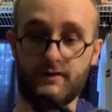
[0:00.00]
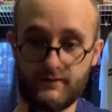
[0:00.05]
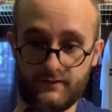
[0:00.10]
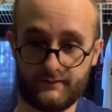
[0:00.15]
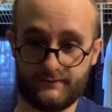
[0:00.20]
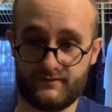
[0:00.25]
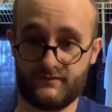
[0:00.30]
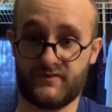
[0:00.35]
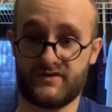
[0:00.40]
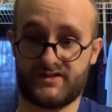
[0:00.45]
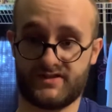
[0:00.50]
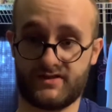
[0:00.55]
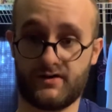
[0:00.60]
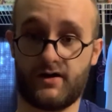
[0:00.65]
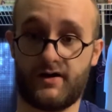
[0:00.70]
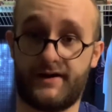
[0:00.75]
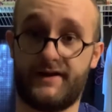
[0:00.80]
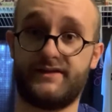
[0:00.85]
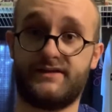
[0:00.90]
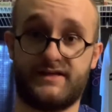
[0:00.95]
from the
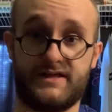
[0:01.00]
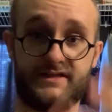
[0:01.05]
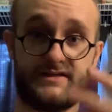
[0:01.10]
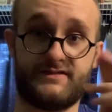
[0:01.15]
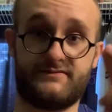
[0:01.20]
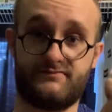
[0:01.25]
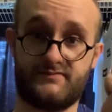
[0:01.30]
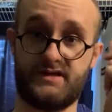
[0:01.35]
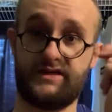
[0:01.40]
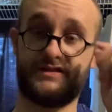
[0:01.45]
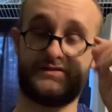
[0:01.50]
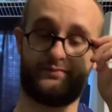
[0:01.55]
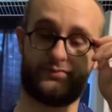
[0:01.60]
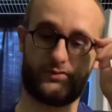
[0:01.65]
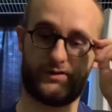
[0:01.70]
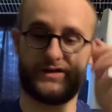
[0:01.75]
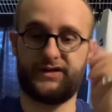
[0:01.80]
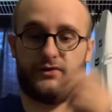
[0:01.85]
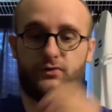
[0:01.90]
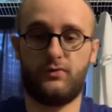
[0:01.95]
sun. It's it's it's
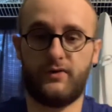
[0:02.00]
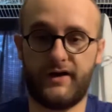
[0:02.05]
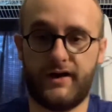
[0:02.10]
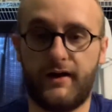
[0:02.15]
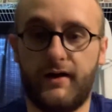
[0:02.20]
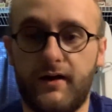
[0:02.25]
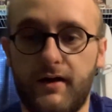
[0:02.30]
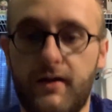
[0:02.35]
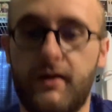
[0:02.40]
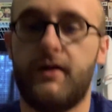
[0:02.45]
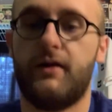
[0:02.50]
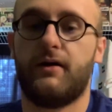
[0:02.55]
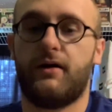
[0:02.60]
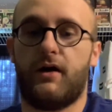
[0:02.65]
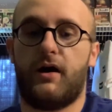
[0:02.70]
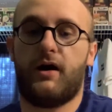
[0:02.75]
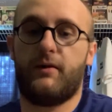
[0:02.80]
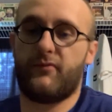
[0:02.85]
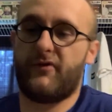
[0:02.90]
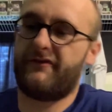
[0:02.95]
pretty quick.
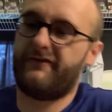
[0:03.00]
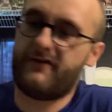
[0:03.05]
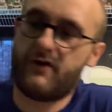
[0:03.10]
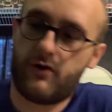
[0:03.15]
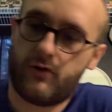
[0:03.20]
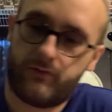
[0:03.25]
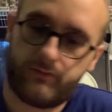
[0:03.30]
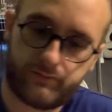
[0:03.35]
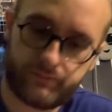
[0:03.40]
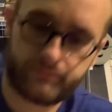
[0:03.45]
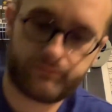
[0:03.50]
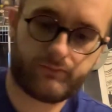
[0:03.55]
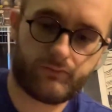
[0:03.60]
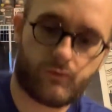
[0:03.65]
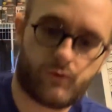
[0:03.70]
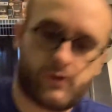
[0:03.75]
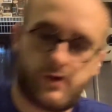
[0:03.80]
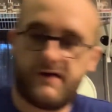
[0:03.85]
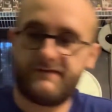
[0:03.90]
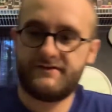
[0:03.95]
Um, a phone
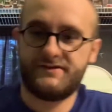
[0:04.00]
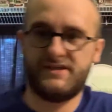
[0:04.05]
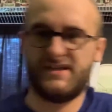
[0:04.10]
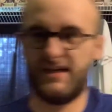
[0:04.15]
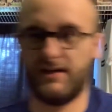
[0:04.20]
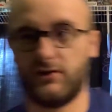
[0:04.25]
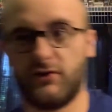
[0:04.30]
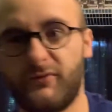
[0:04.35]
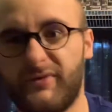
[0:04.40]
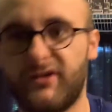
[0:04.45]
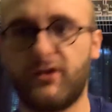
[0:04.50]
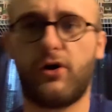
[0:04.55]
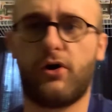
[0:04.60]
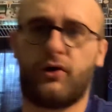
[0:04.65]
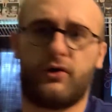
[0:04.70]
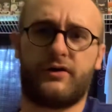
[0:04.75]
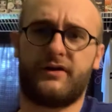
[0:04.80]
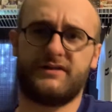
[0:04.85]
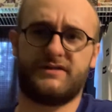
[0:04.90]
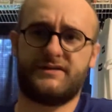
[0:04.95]
will obviously take a little bit
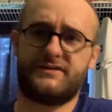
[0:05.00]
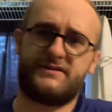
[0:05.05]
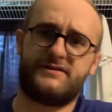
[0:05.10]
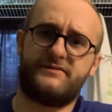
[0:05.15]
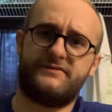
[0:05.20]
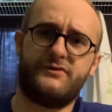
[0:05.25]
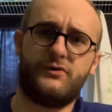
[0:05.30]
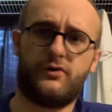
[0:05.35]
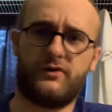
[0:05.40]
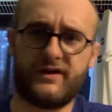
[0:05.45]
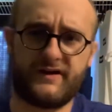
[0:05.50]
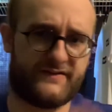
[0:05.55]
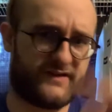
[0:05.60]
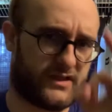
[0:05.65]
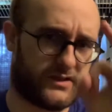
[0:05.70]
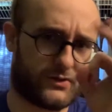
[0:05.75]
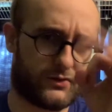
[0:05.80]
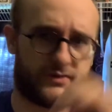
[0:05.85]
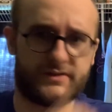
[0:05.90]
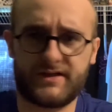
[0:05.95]
longer because you only have like a
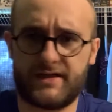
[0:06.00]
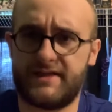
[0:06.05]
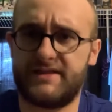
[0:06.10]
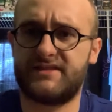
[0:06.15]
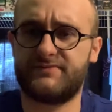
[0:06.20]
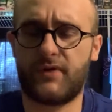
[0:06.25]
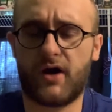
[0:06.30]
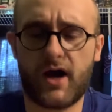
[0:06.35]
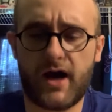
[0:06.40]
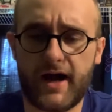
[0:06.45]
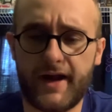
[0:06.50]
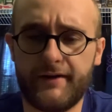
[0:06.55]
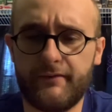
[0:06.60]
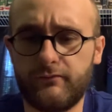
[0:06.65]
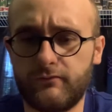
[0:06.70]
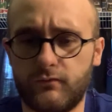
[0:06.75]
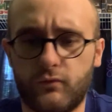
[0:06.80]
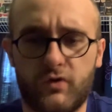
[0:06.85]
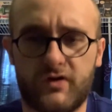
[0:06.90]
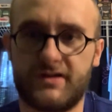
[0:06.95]
little tiny spot,
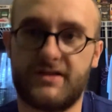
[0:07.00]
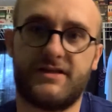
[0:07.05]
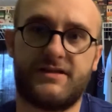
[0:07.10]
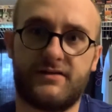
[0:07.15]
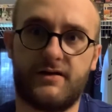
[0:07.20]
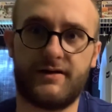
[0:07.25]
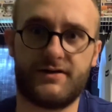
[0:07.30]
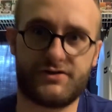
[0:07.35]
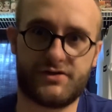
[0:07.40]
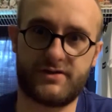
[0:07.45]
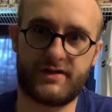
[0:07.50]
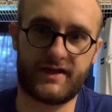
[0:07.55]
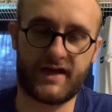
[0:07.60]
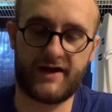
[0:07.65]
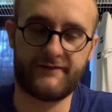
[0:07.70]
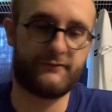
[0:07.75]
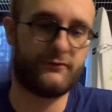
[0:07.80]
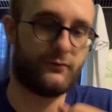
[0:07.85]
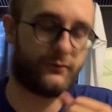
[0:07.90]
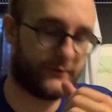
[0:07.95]
whereas the sun is just like
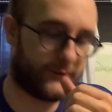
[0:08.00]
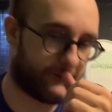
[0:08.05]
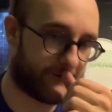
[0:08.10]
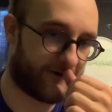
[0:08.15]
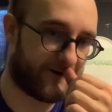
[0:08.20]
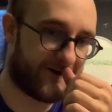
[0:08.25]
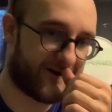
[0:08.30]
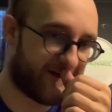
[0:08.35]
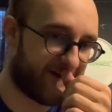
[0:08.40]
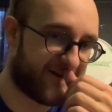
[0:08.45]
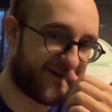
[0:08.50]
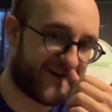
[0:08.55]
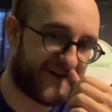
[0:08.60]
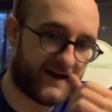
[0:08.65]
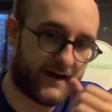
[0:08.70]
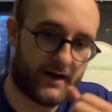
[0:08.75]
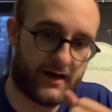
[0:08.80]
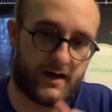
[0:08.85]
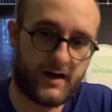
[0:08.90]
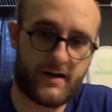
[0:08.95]
everywhere.
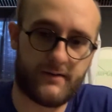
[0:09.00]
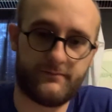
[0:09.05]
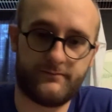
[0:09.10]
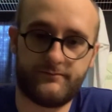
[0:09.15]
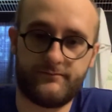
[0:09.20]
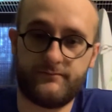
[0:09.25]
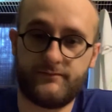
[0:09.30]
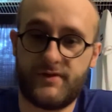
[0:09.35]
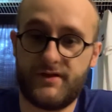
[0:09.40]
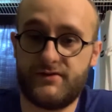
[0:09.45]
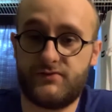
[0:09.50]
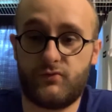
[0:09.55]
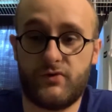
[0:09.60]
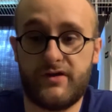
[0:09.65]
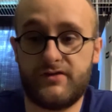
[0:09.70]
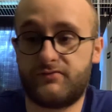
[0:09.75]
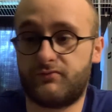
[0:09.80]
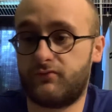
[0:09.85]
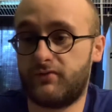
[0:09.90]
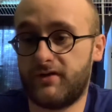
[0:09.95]
Um, but it's
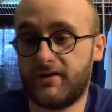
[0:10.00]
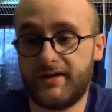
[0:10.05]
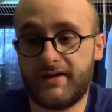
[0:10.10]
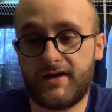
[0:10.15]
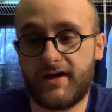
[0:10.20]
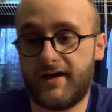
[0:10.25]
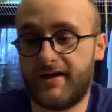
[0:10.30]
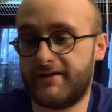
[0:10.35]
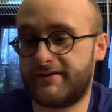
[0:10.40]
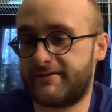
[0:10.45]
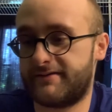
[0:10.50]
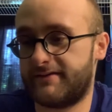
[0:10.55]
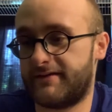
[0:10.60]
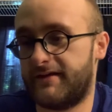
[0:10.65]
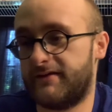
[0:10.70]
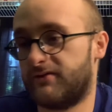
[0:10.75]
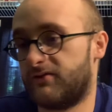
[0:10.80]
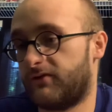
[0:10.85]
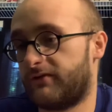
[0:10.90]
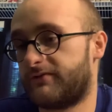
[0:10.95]
it's really nice.
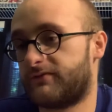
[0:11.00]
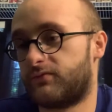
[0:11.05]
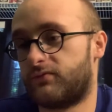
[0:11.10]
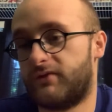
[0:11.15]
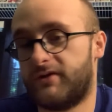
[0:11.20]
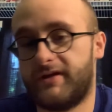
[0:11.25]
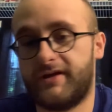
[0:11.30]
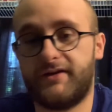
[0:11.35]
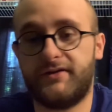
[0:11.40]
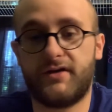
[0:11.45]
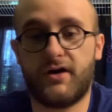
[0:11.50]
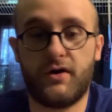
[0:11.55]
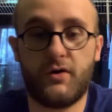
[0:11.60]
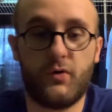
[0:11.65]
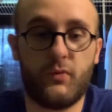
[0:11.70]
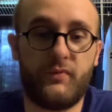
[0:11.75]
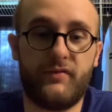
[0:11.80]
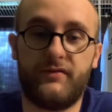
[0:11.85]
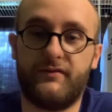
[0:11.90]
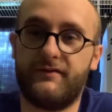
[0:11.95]
It looks really
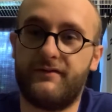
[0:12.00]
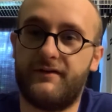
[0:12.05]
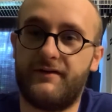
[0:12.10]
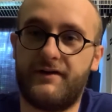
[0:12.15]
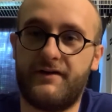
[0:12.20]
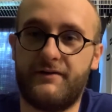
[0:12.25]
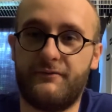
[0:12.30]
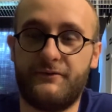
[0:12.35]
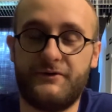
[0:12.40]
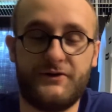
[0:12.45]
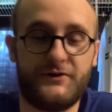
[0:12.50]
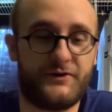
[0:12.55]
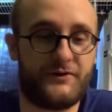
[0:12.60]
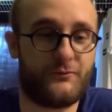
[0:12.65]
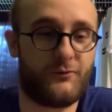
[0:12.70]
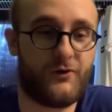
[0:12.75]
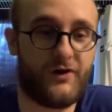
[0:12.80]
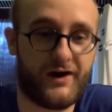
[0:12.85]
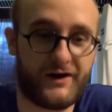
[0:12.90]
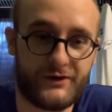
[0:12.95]
dope uh, when you're
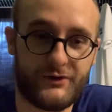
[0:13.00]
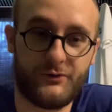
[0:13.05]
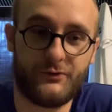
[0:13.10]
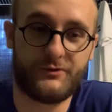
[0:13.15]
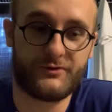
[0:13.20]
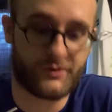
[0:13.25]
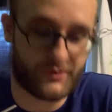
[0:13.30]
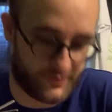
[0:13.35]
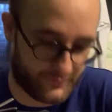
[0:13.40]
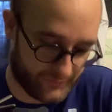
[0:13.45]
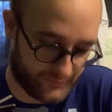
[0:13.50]
walking into a dark